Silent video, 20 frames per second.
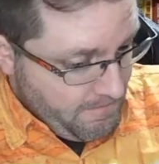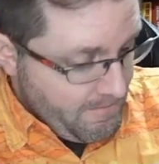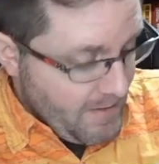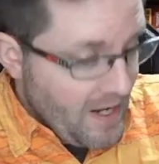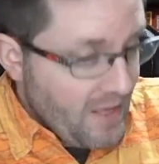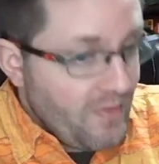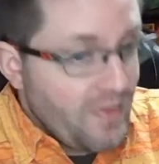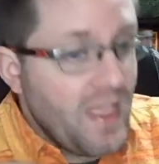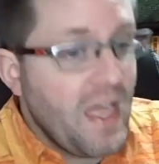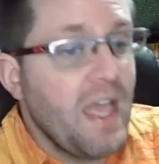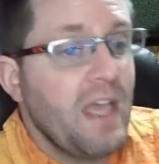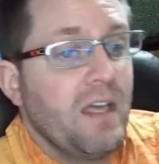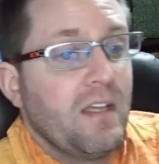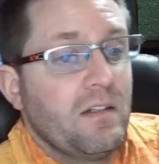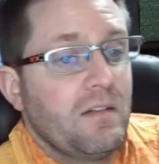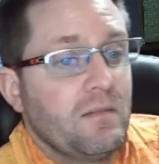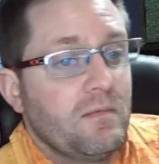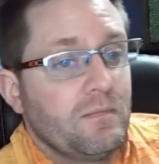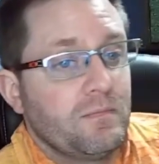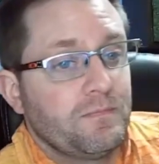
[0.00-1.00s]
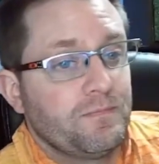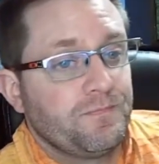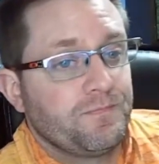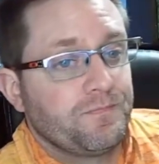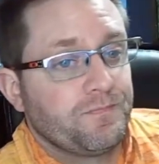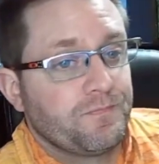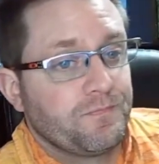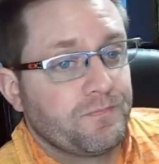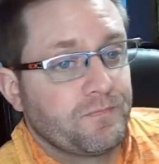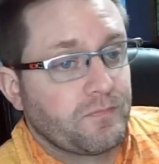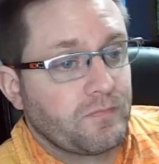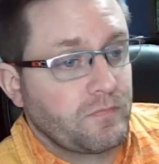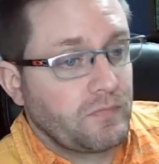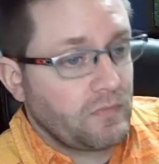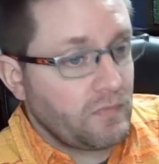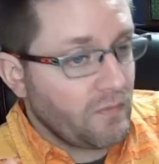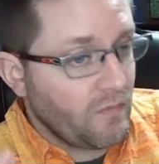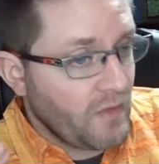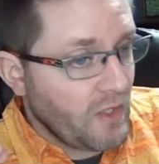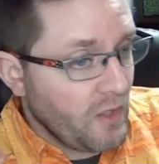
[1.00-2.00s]
And then
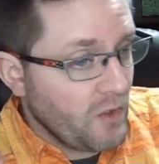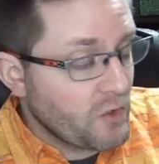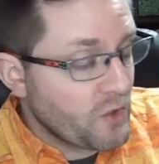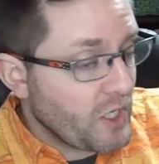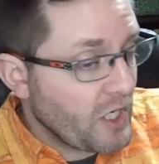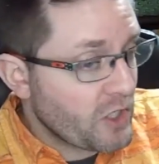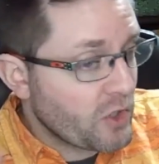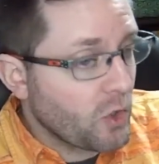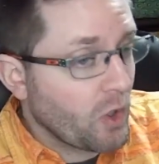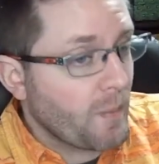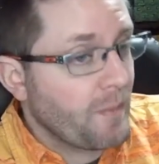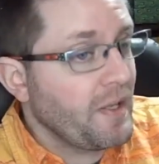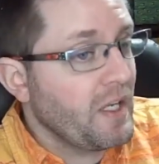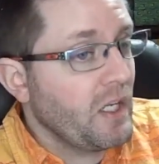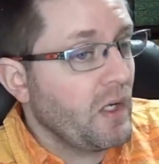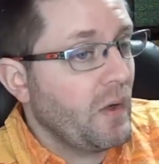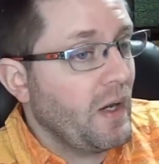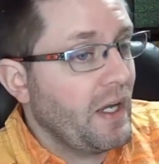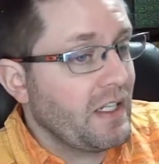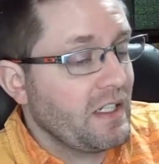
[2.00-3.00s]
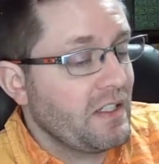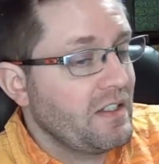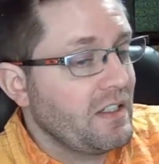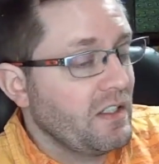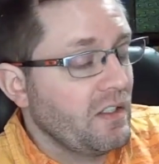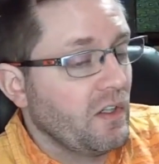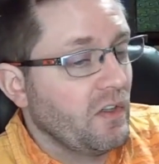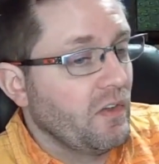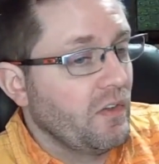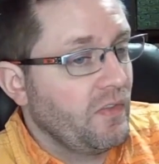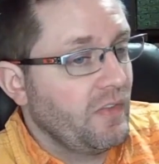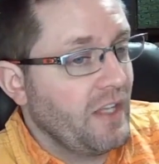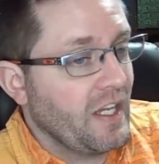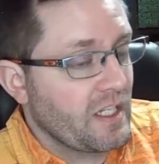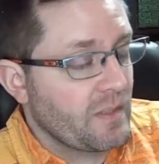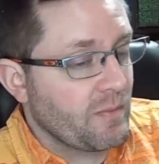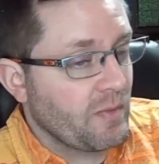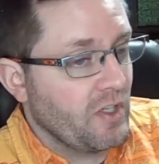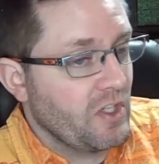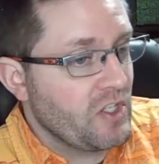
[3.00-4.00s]
they try to torpedo any deal
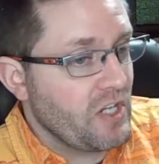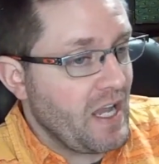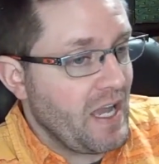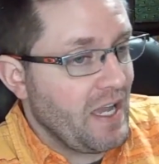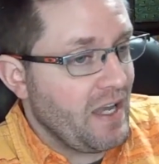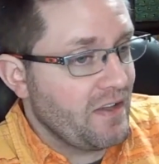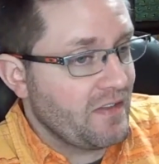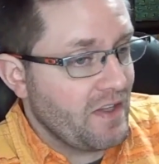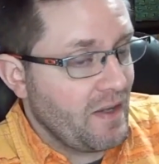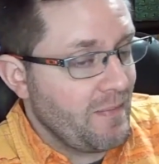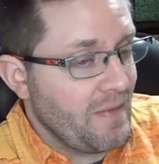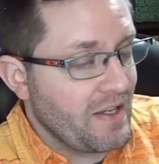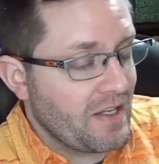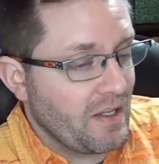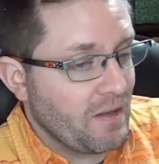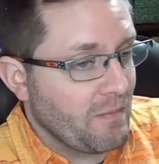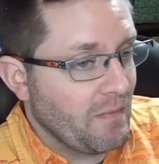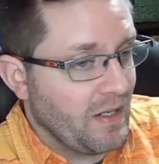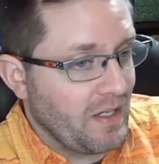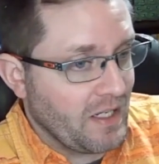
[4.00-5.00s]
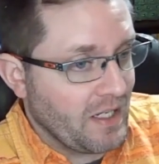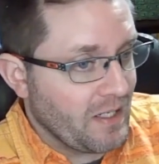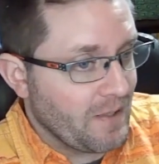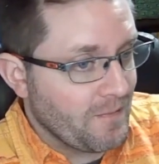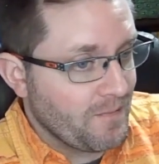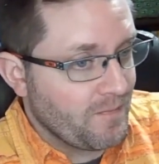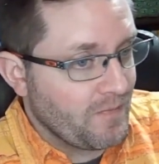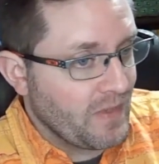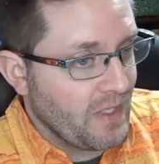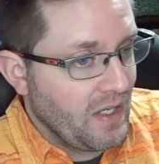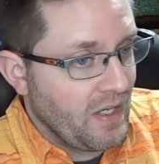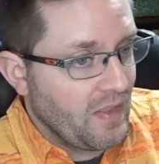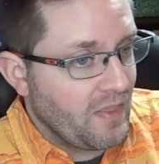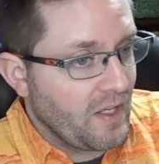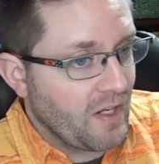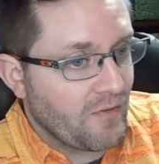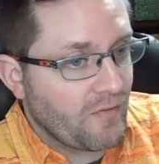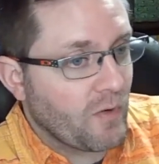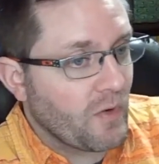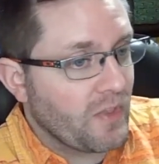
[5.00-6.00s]
NextBridge has at making money.
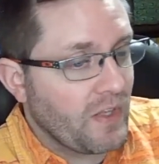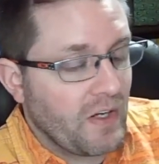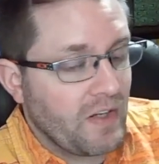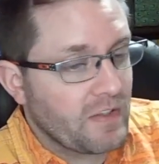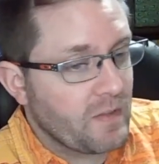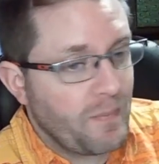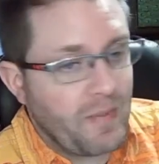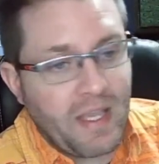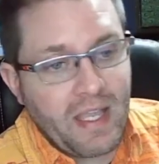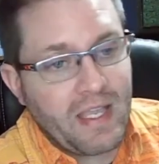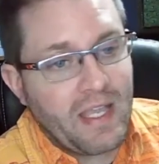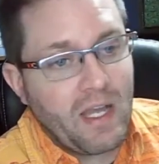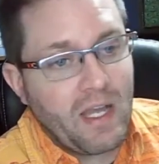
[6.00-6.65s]
Therefore, they don't have to pay